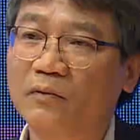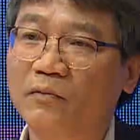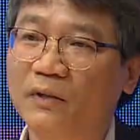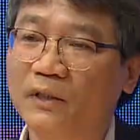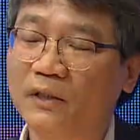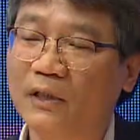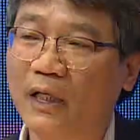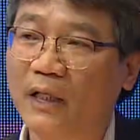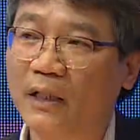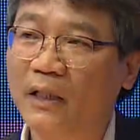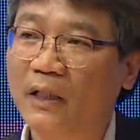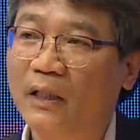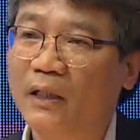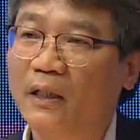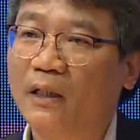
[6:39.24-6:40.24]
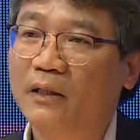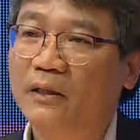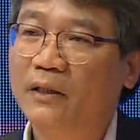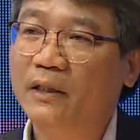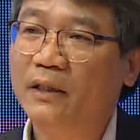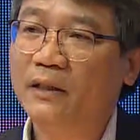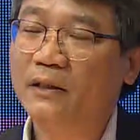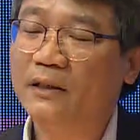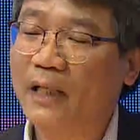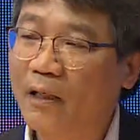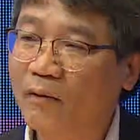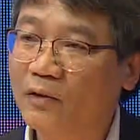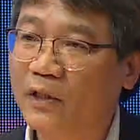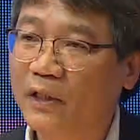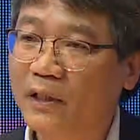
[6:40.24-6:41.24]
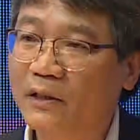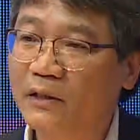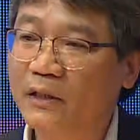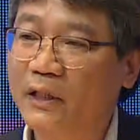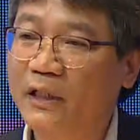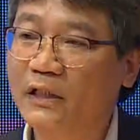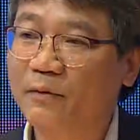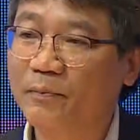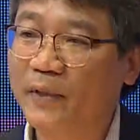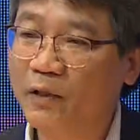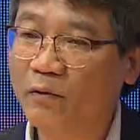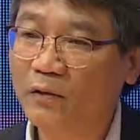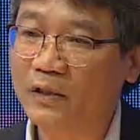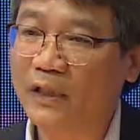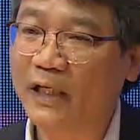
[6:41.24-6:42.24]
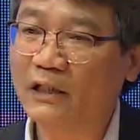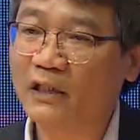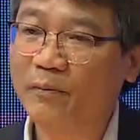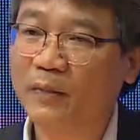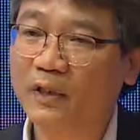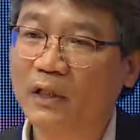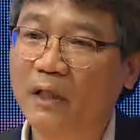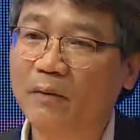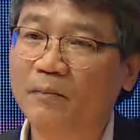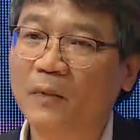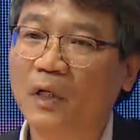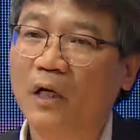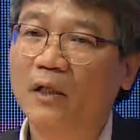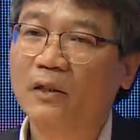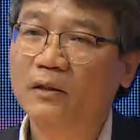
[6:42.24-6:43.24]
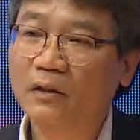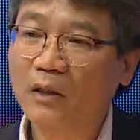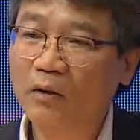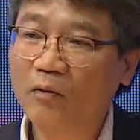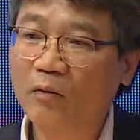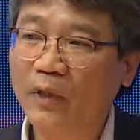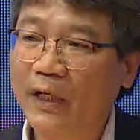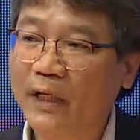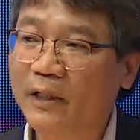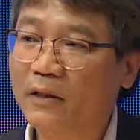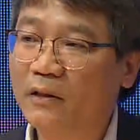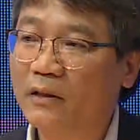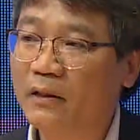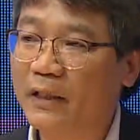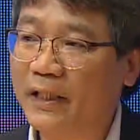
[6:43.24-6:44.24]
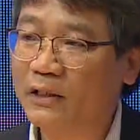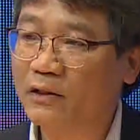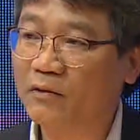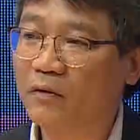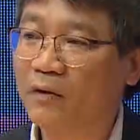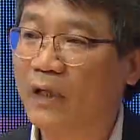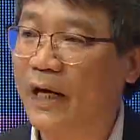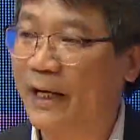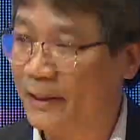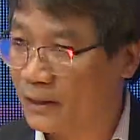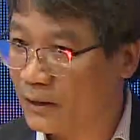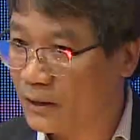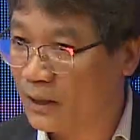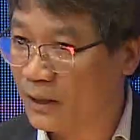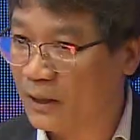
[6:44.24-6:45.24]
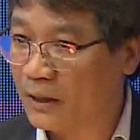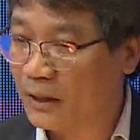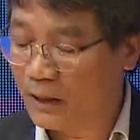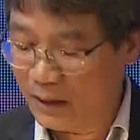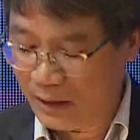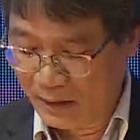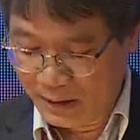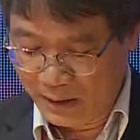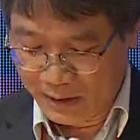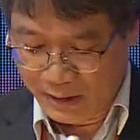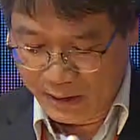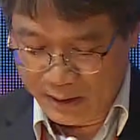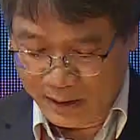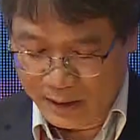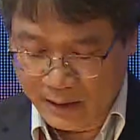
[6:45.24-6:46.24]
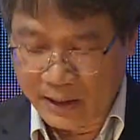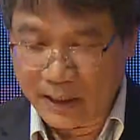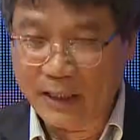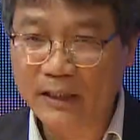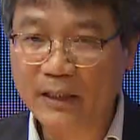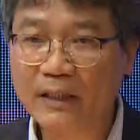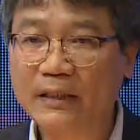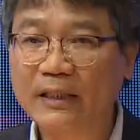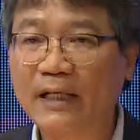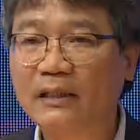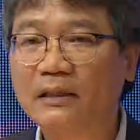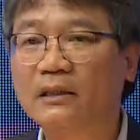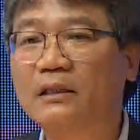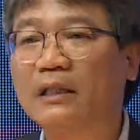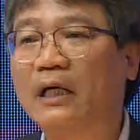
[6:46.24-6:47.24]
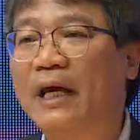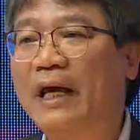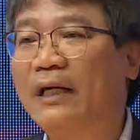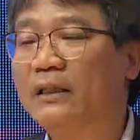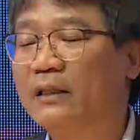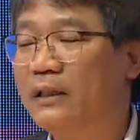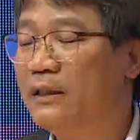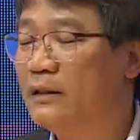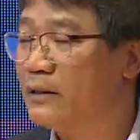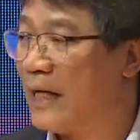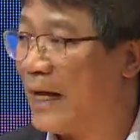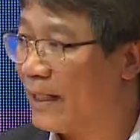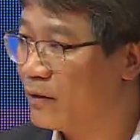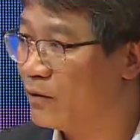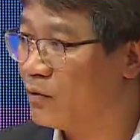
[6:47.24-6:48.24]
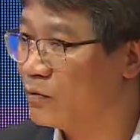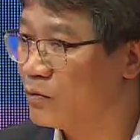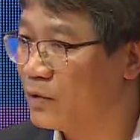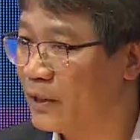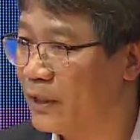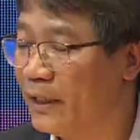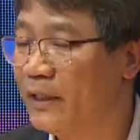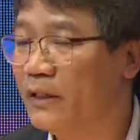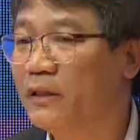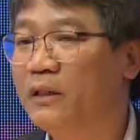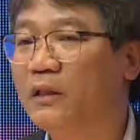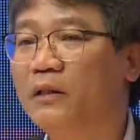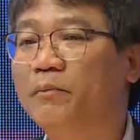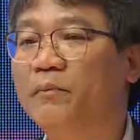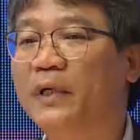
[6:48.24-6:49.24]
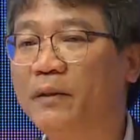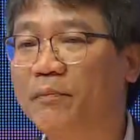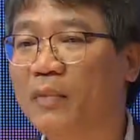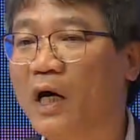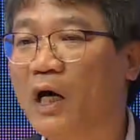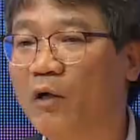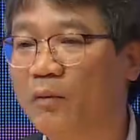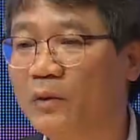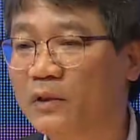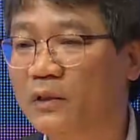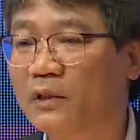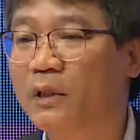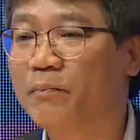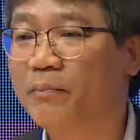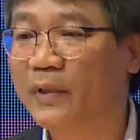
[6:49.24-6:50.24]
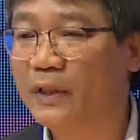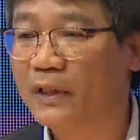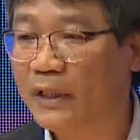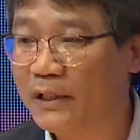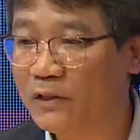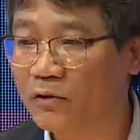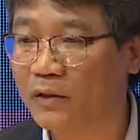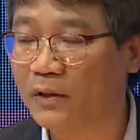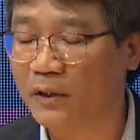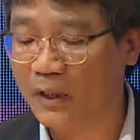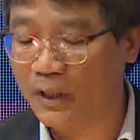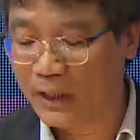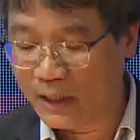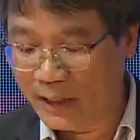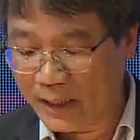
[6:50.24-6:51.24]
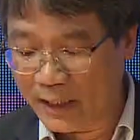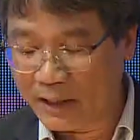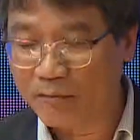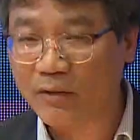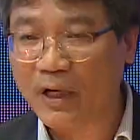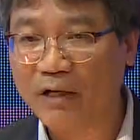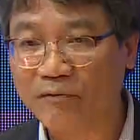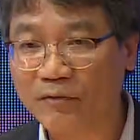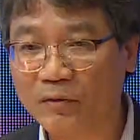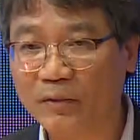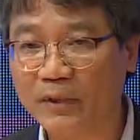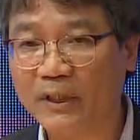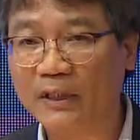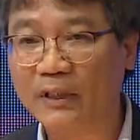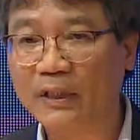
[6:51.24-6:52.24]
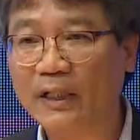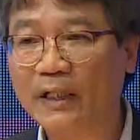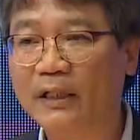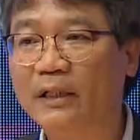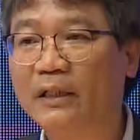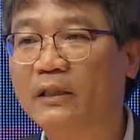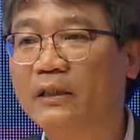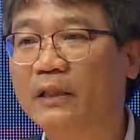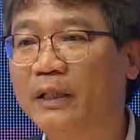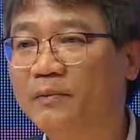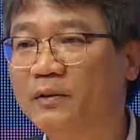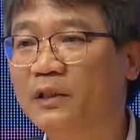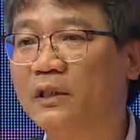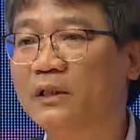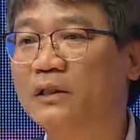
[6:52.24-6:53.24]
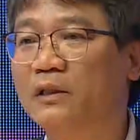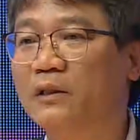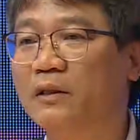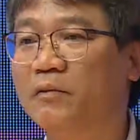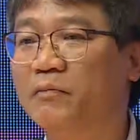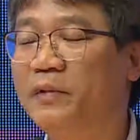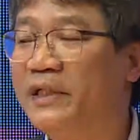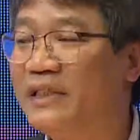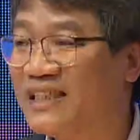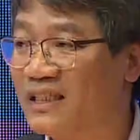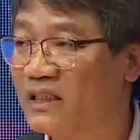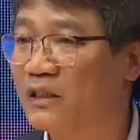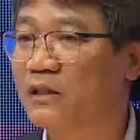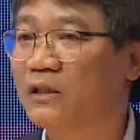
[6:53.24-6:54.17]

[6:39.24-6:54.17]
was that the South China Sea dispute has become so internationalized. And it gets entangled in the big powers competition and rivalry. And it gives us the reasons